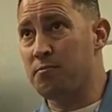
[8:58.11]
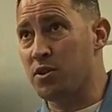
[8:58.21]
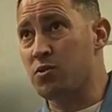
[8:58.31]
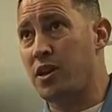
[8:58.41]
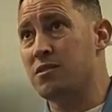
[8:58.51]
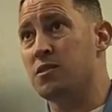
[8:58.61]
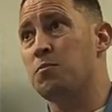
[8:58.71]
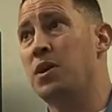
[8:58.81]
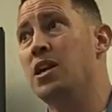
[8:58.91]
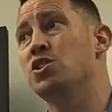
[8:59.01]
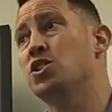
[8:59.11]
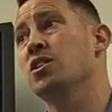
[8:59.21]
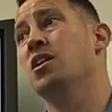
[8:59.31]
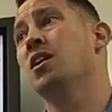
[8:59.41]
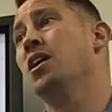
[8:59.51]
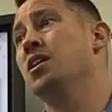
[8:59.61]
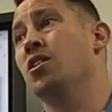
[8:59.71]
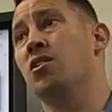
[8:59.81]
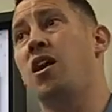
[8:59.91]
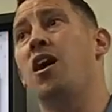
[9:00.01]
persuasive speech,
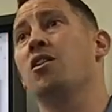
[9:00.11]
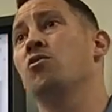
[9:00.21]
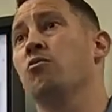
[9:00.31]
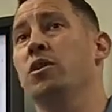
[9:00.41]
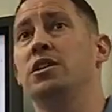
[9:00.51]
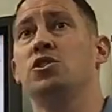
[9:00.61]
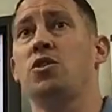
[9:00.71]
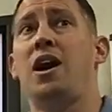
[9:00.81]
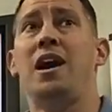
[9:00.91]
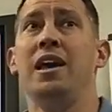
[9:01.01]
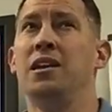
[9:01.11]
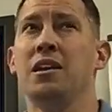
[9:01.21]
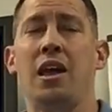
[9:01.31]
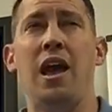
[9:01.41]
you're not going to really try and